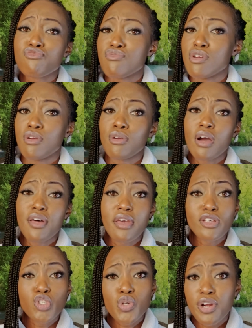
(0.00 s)
through other
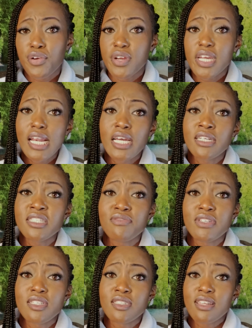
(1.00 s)
extracurricular
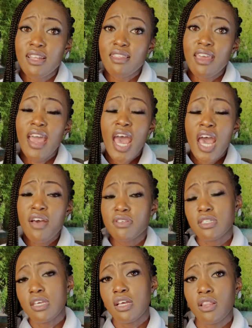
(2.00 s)
activities that they have, a
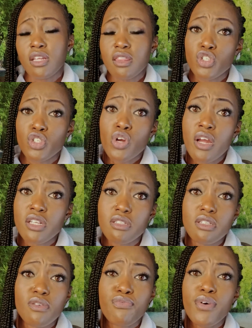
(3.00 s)
skill that they're trying
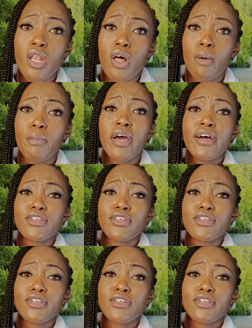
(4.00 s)
to develop.